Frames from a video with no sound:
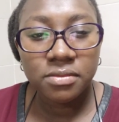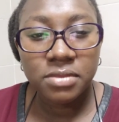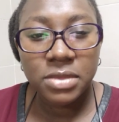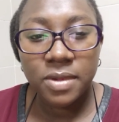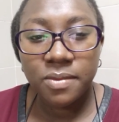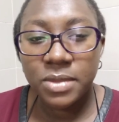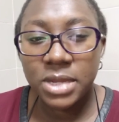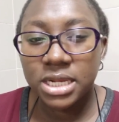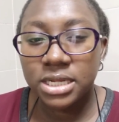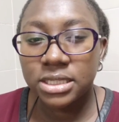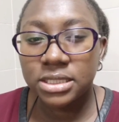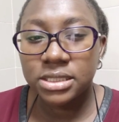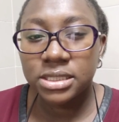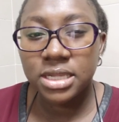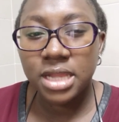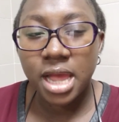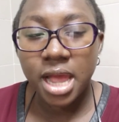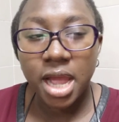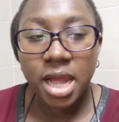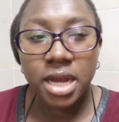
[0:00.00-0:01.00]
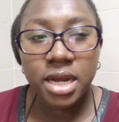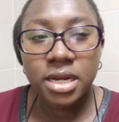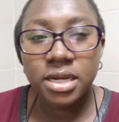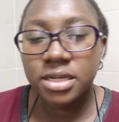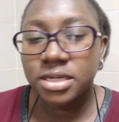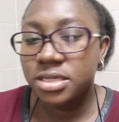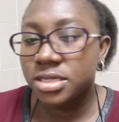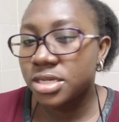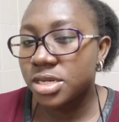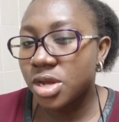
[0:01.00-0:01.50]
my mind is like,
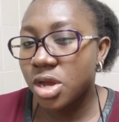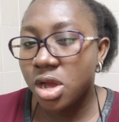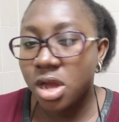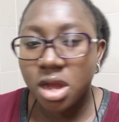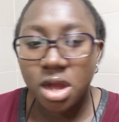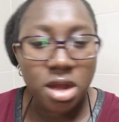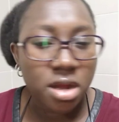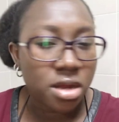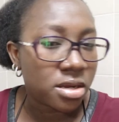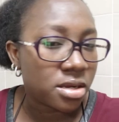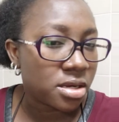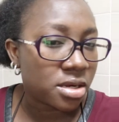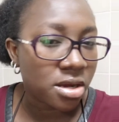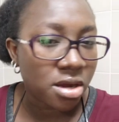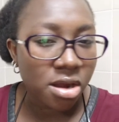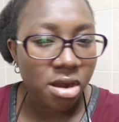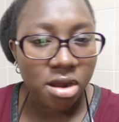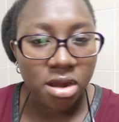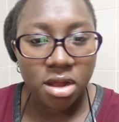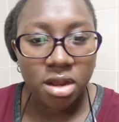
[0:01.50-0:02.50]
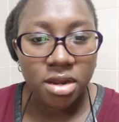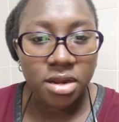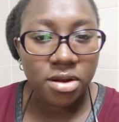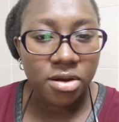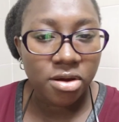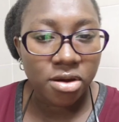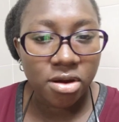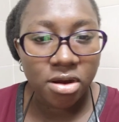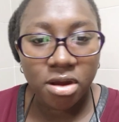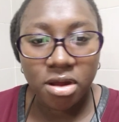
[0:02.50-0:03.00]
no,
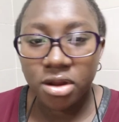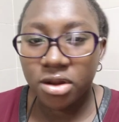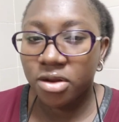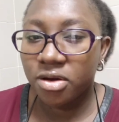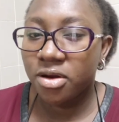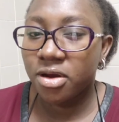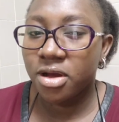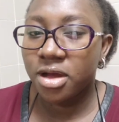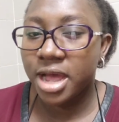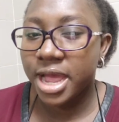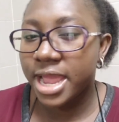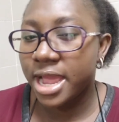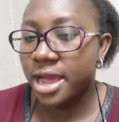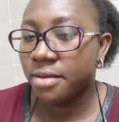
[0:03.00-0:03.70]
I